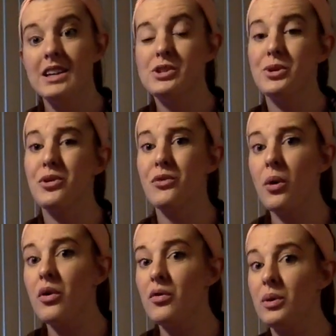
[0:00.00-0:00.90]
So your
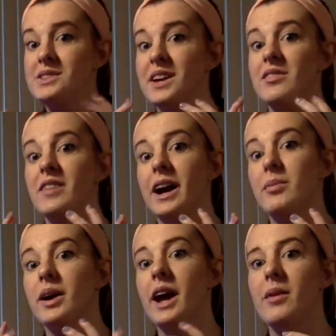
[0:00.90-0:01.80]
vocal folds can
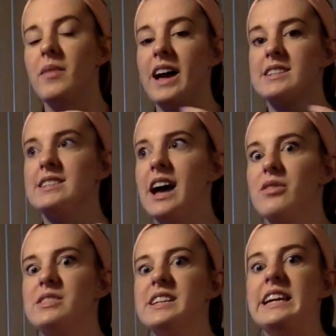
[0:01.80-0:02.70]
vibrate and that
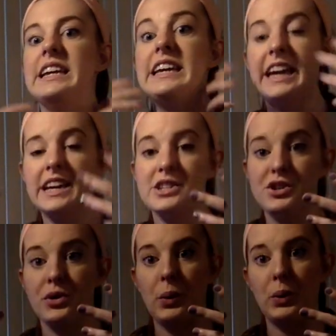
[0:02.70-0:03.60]
sound can get
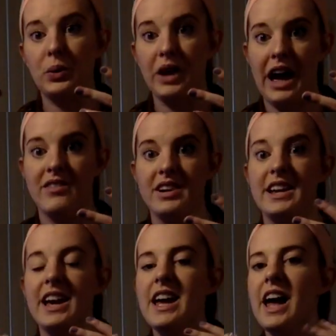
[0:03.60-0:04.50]
into your oral
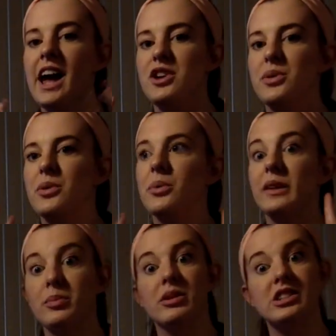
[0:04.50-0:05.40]
cavity and you can
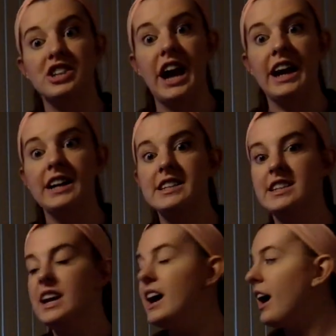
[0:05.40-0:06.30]
really project.